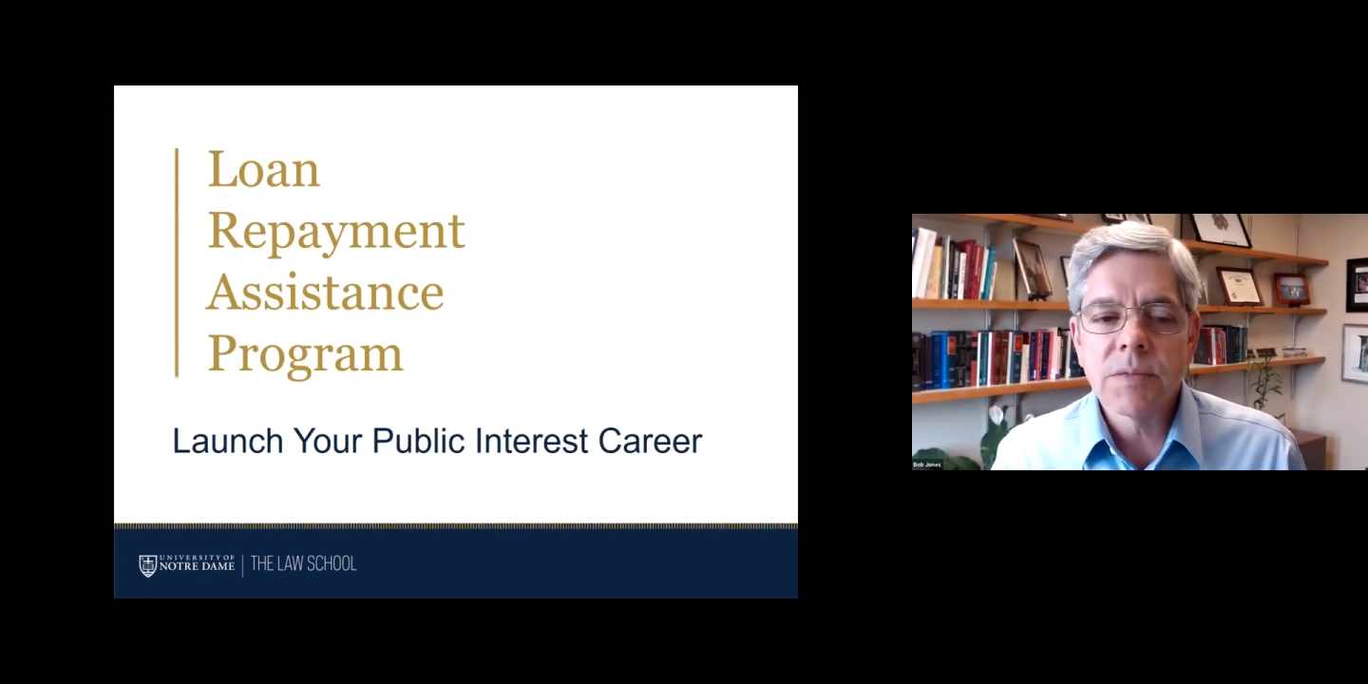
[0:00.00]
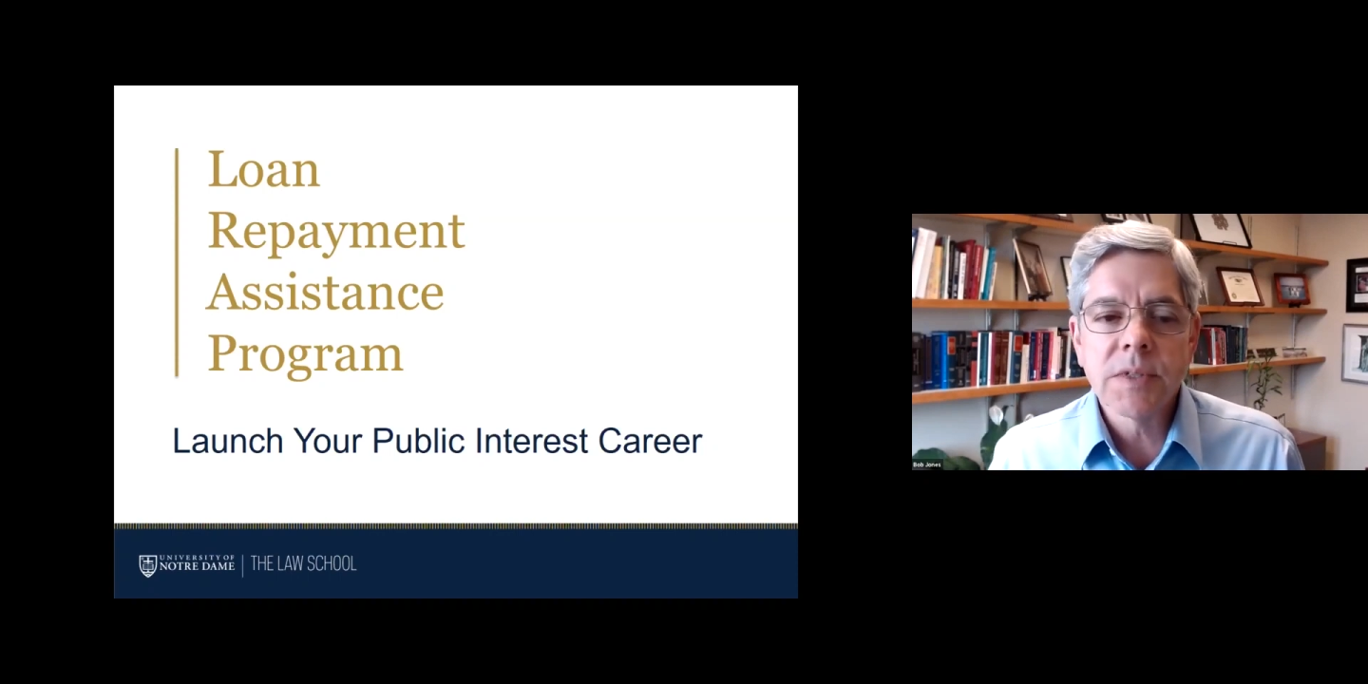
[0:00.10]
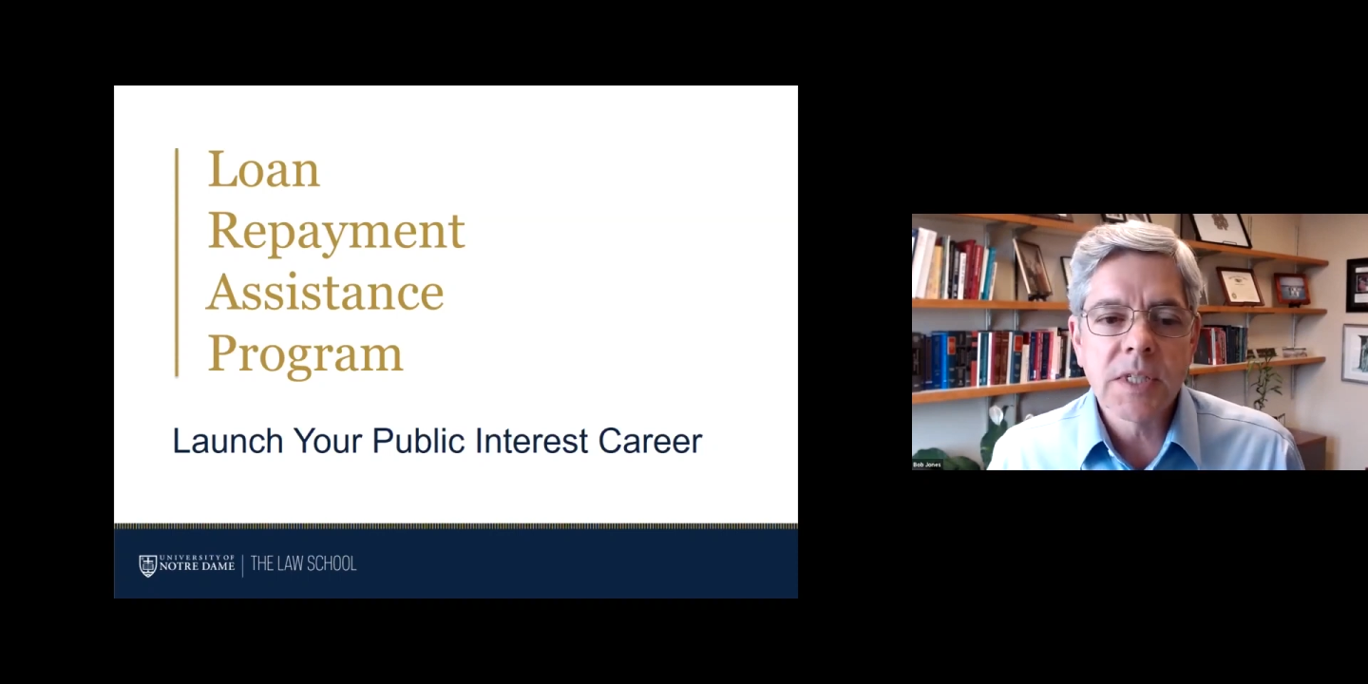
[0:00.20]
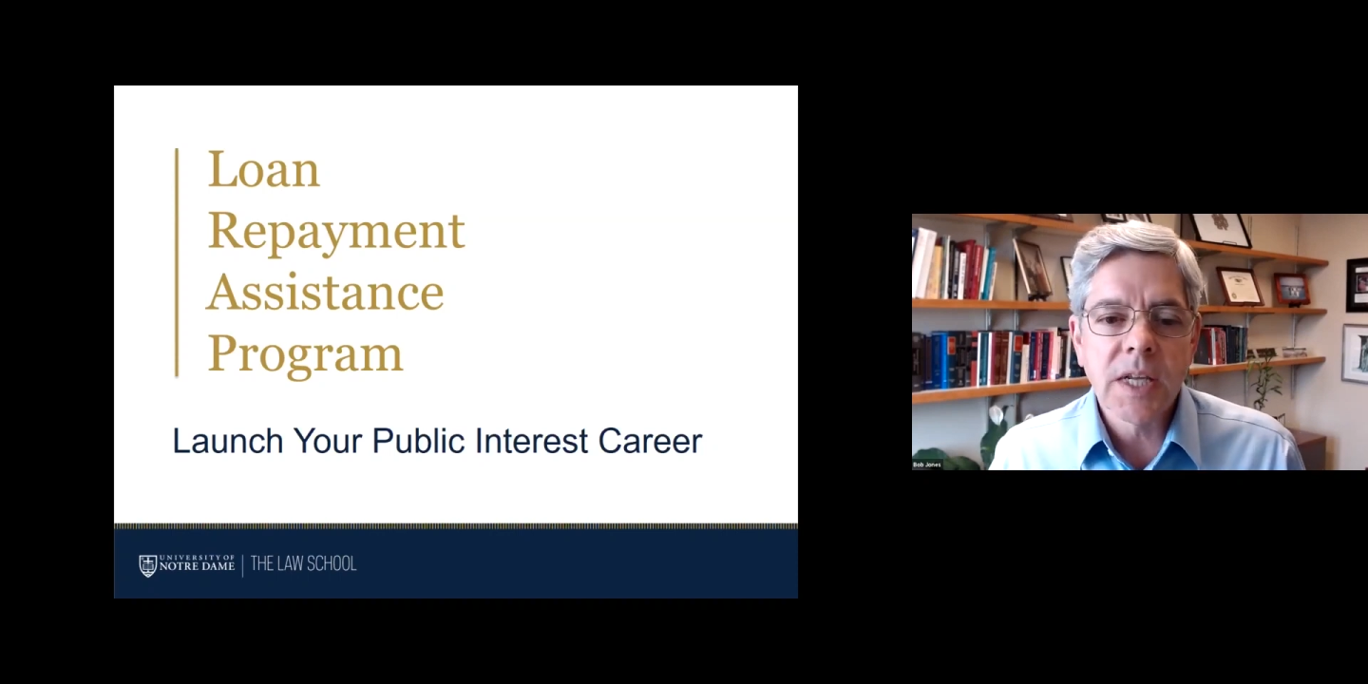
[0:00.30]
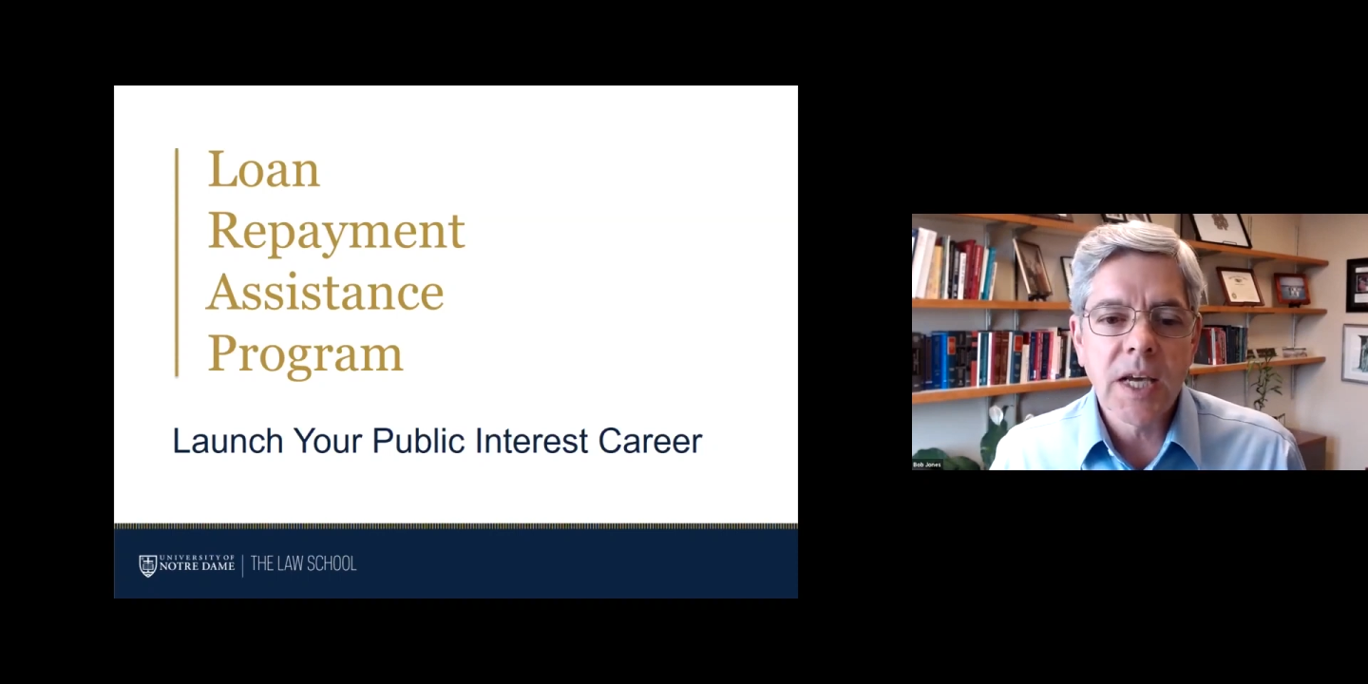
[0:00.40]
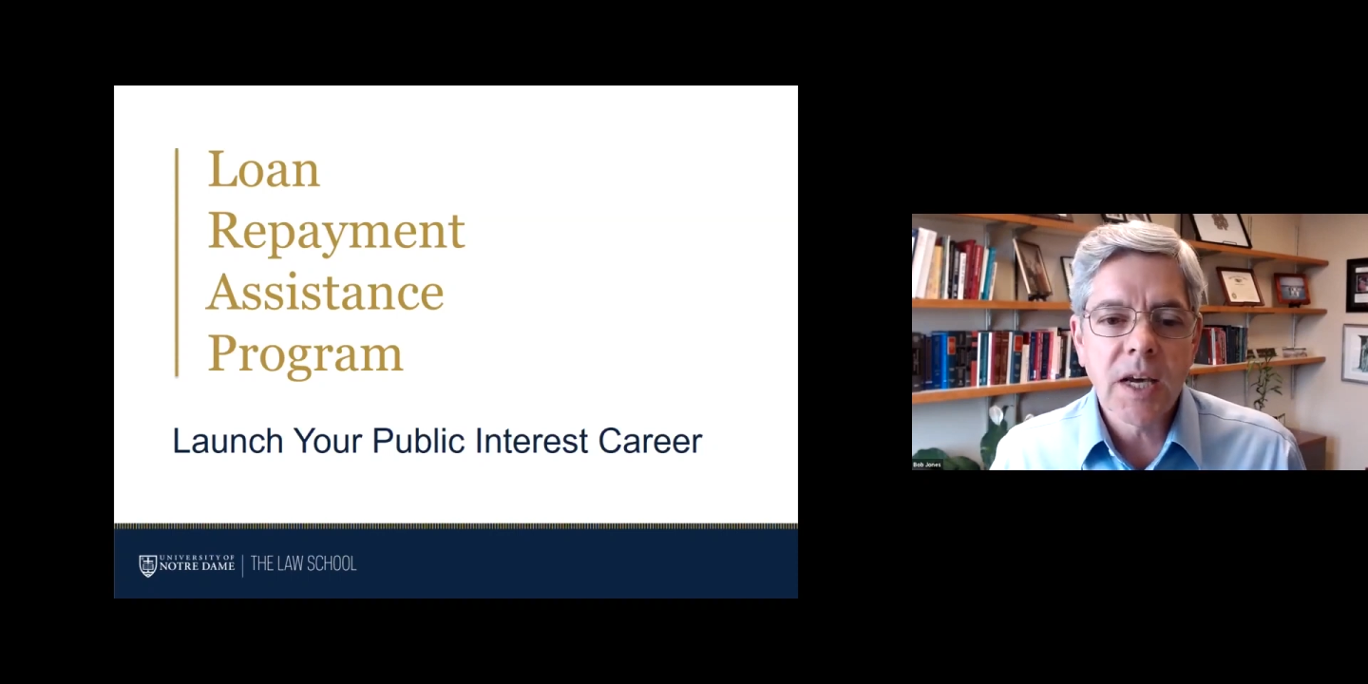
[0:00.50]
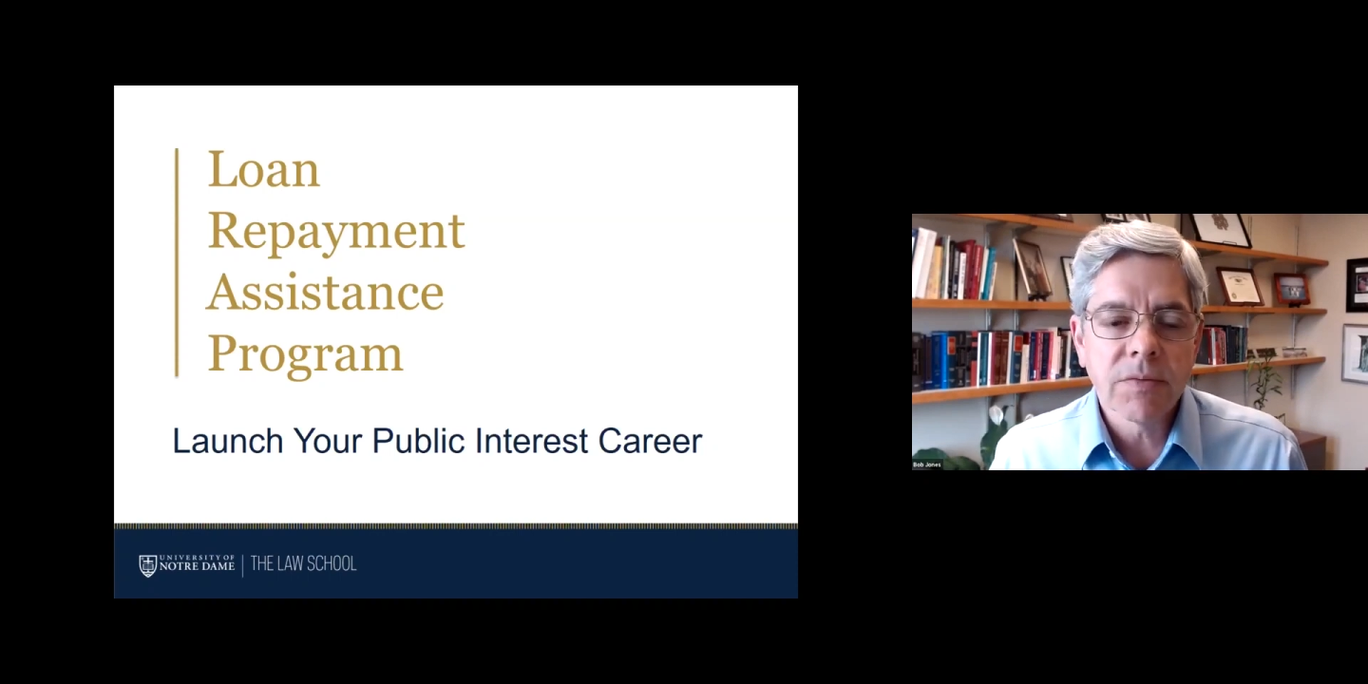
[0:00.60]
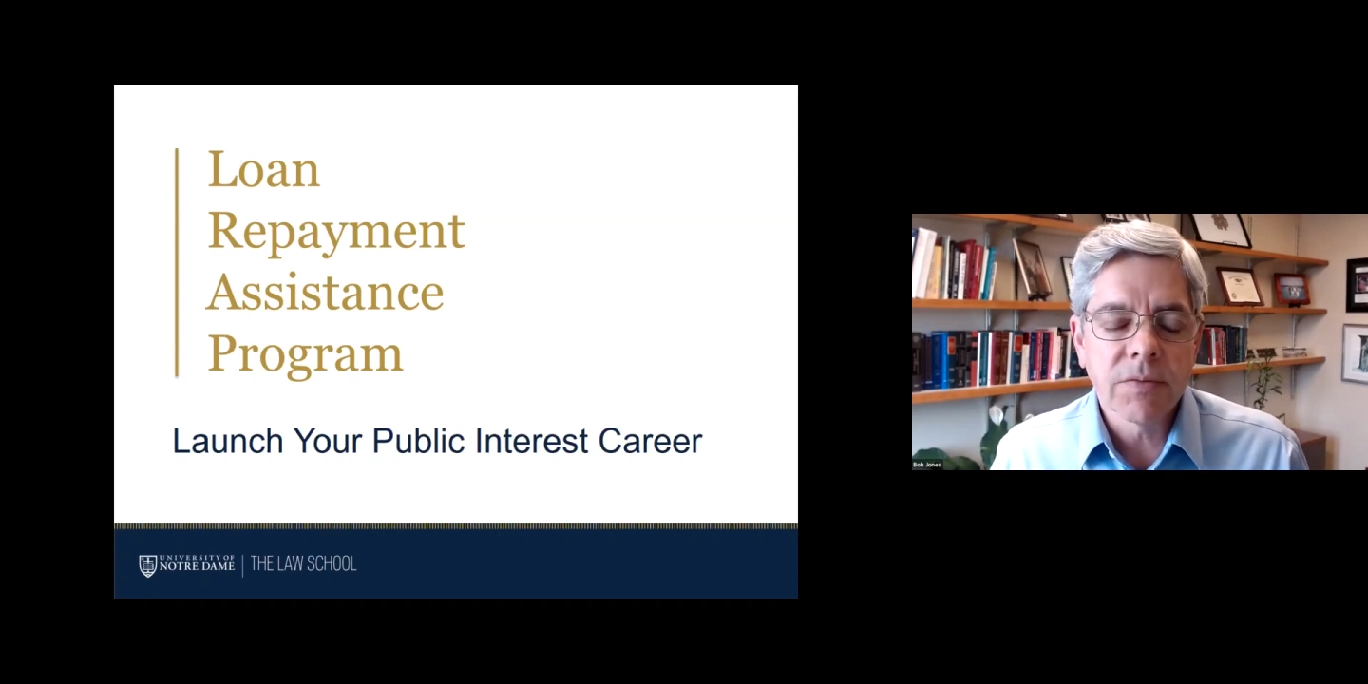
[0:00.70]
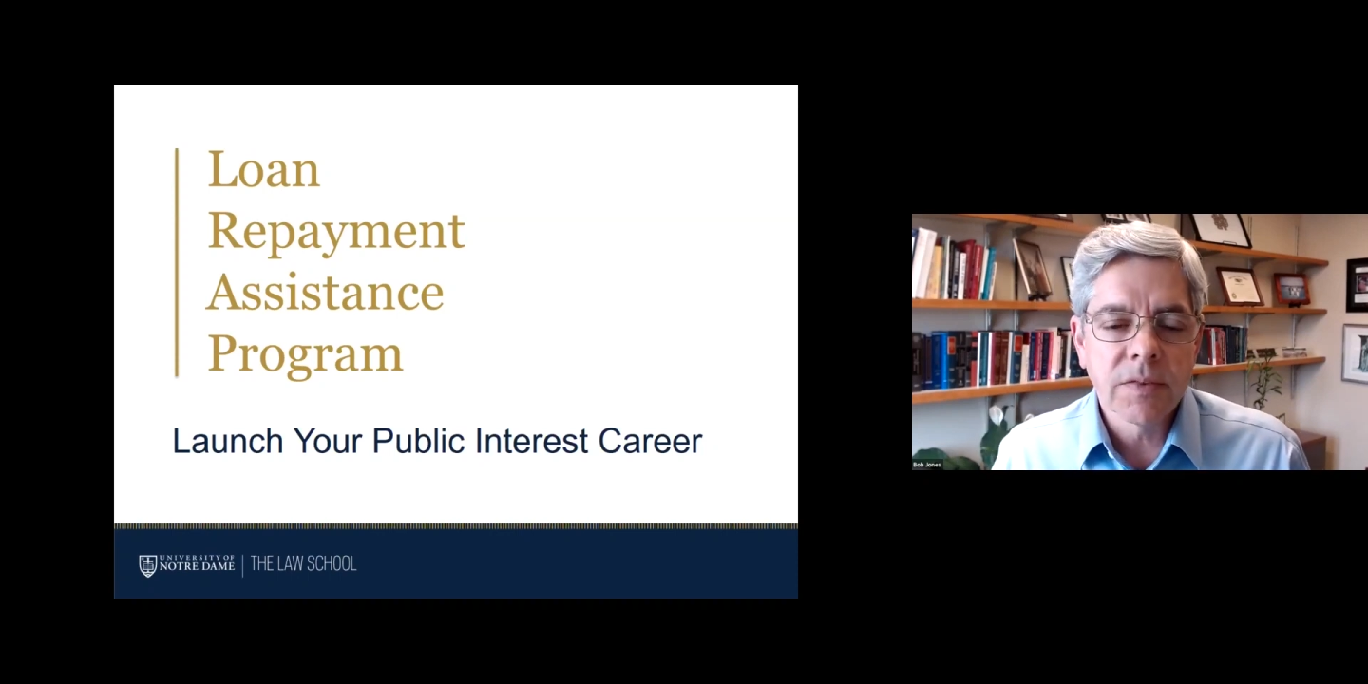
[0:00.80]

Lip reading: staff